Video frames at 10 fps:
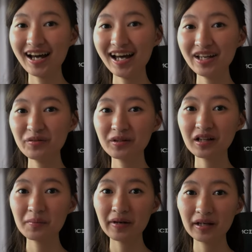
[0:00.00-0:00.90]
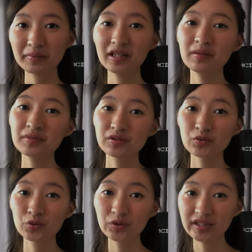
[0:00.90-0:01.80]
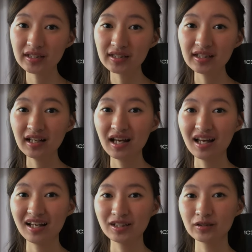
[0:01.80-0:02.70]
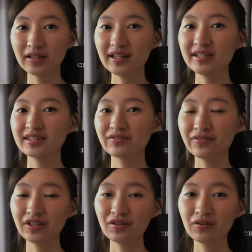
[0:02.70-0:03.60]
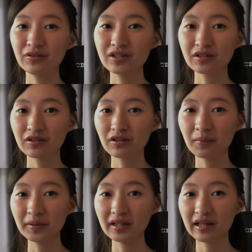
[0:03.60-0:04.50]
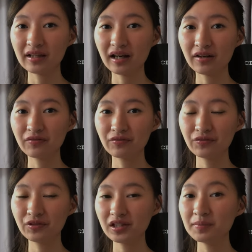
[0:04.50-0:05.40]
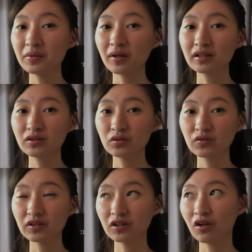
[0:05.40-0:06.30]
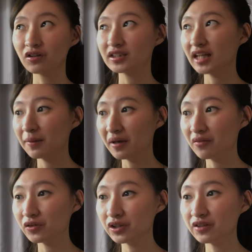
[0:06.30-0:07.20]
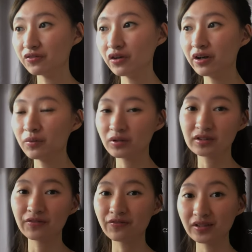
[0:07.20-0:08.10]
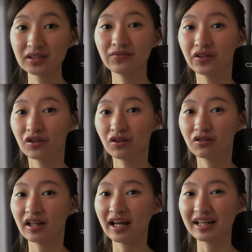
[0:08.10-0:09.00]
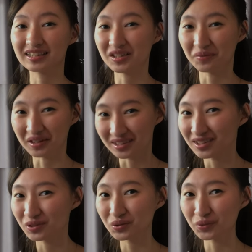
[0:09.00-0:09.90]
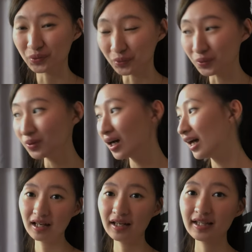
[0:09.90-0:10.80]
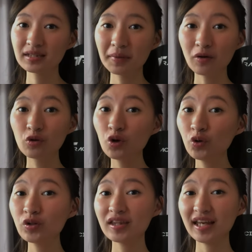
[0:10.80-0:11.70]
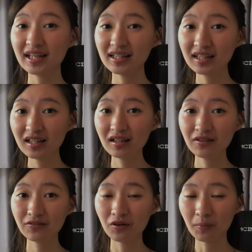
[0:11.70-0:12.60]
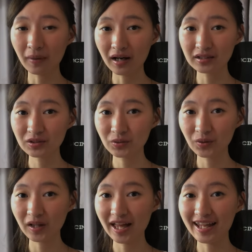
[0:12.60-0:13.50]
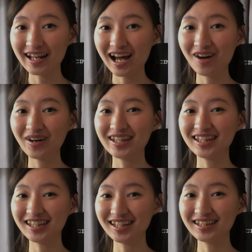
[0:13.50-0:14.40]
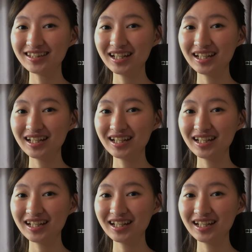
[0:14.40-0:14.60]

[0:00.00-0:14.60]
Hi, welcome back. My name is Ru Yi. Today's video is on a topic that I've really been wanting to do for the longest time ever. If not, it was the first video that I actually wanted to do. It's about note-taking for bar school and how I did it.